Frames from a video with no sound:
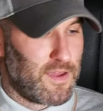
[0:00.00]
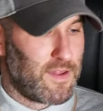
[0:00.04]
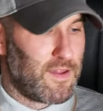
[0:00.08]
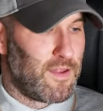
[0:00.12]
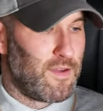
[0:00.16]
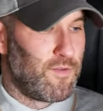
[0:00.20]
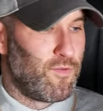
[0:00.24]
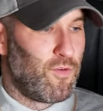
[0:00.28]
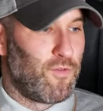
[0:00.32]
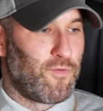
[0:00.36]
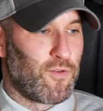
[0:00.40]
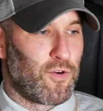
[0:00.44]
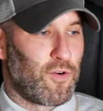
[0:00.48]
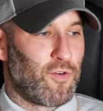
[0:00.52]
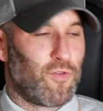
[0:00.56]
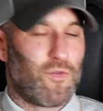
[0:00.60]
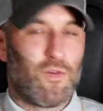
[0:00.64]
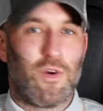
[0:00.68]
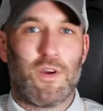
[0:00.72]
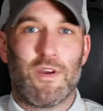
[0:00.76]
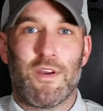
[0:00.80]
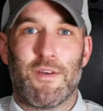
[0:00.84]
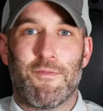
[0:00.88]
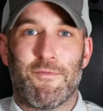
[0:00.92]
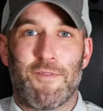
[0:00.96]
Now,
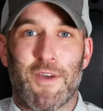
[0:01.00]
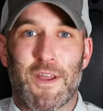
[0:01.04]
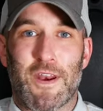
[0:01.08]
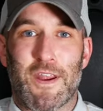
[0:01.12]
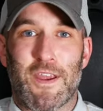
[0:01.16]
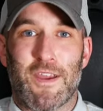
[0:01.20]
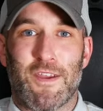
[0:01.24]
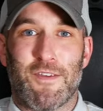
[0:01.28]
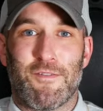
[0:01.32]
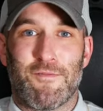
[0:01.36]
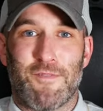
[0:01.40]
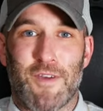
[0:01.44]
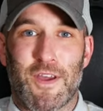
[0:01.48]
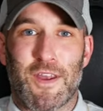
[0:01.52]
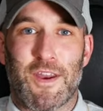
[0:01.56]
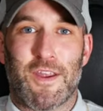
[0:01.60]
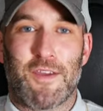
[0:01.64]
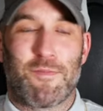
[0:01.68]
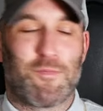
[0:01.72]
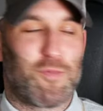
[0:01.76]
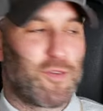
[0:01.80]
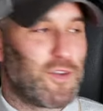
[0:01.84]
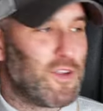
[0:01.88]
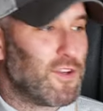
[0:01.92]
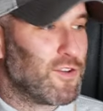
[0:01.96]
overall, very,
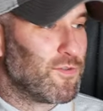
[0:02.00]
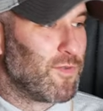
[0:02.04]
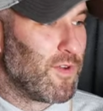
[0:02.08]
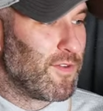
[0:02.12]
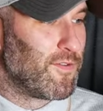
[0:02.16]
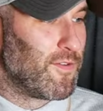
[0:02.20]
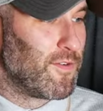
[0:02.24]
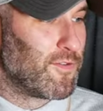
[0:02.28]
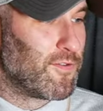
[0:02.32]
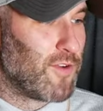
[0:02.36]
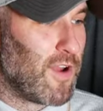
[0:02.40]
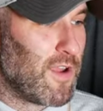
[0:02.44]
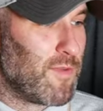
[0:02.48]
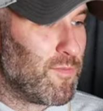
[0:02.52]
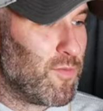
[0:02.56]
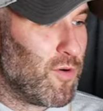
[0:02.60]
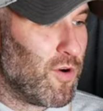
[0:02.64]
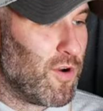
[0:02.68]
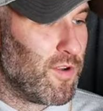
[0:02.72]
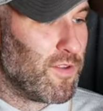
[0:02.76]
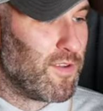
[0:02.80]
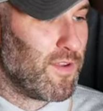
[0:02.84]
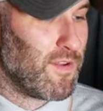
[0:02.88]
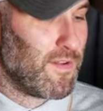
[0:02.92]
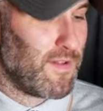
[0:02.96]
very pleased with the
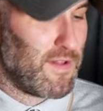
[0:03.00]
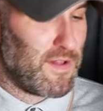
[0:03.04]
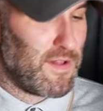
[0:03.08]
tripod.